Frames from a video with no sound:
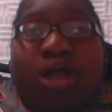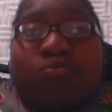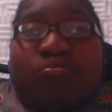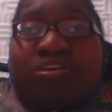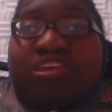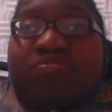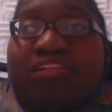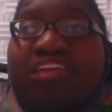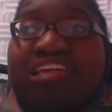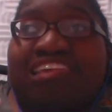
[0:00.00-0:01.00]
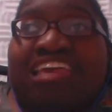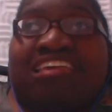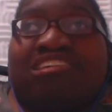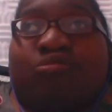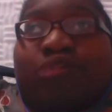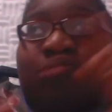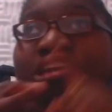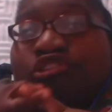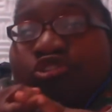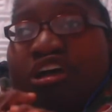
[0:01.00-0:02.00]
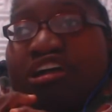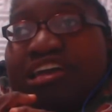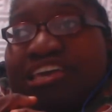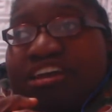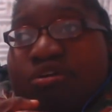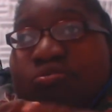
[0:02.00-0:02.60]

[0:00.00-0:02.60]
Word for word: I will be leaving links to my Patreon account